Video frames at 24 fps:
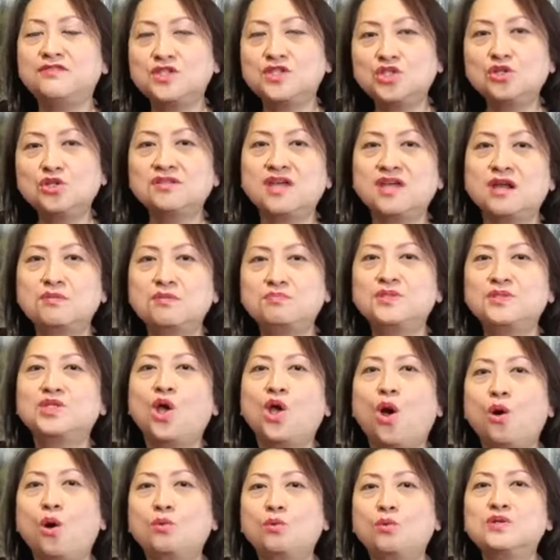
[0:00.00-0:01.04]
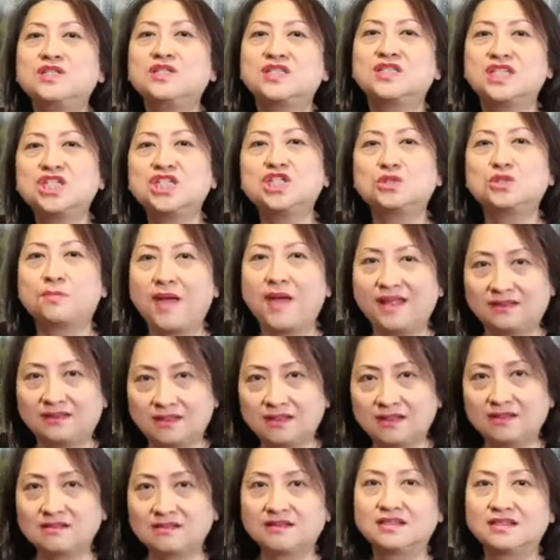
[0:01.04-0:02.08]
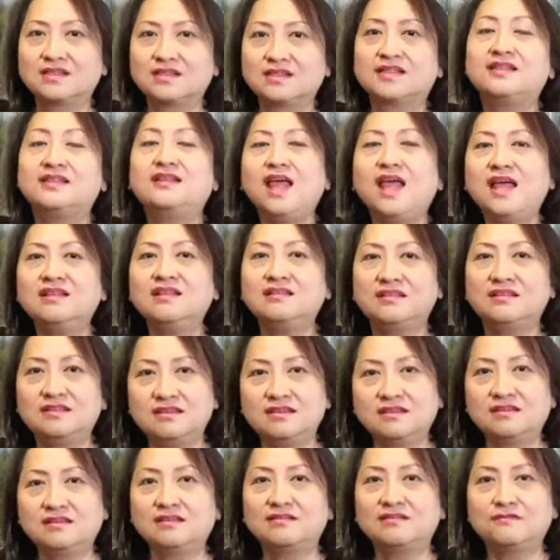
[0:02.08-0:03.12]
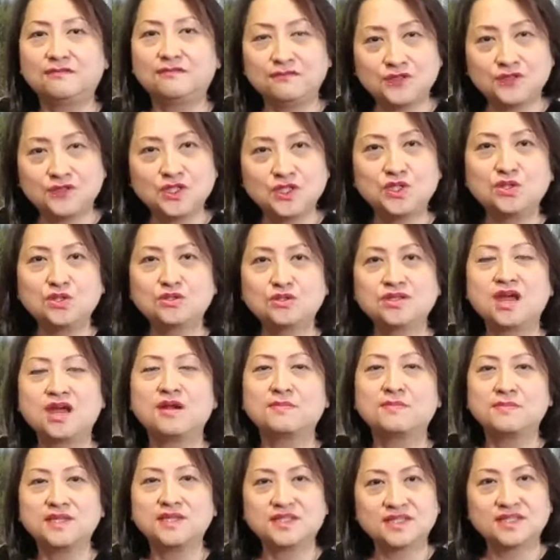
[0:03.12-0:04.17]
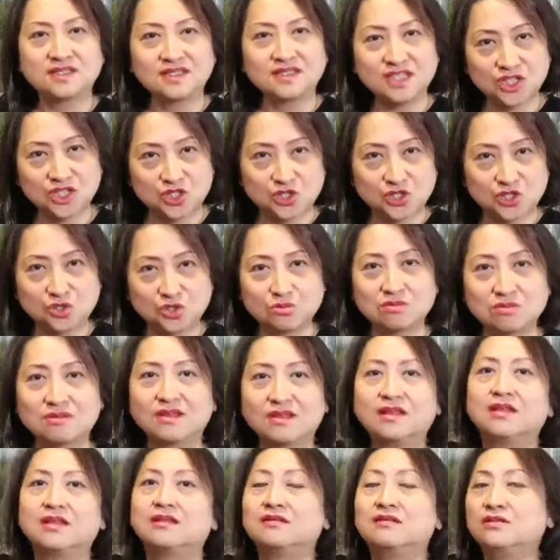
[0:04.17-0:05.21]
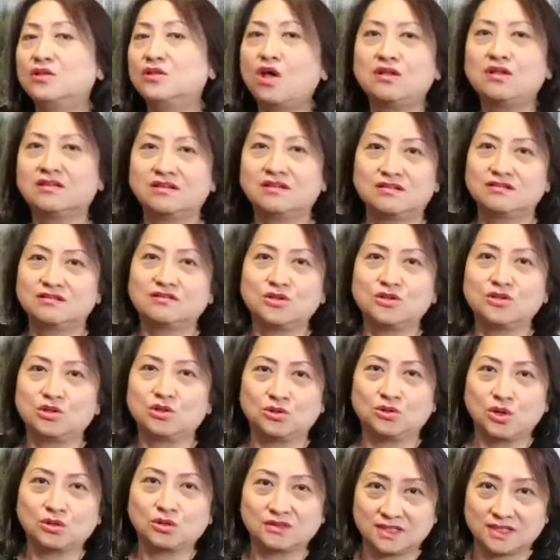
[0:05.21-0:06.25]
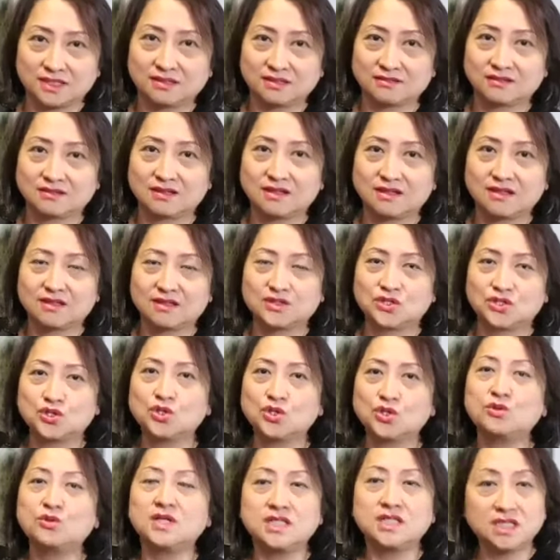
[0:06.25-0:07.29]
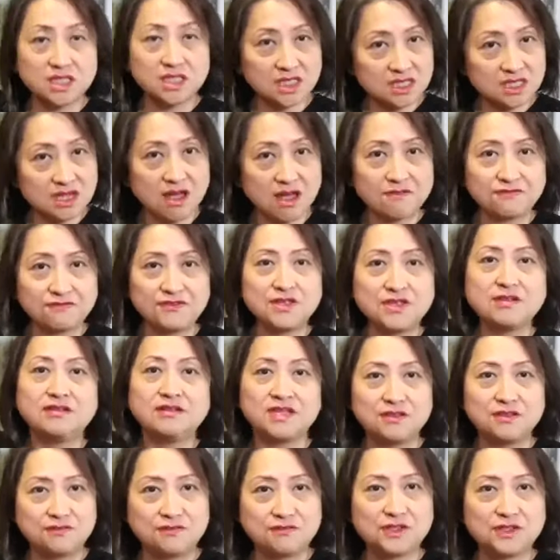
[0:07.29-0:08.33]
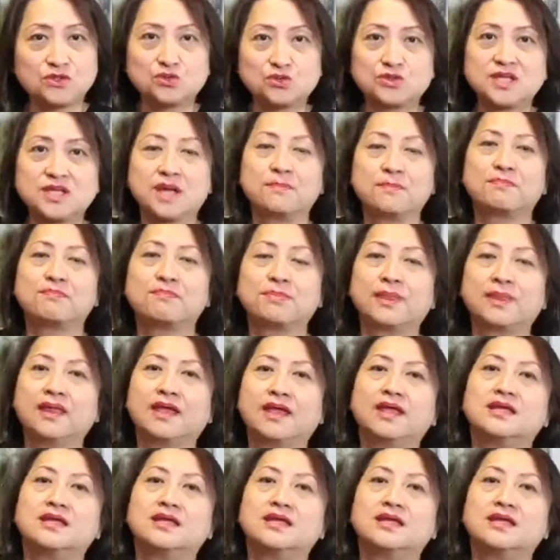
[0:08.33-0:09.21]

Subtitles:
the physiotherapist always teach better. Let the physiotherapist teach you, not your doctor. So it is their field, leave it to them.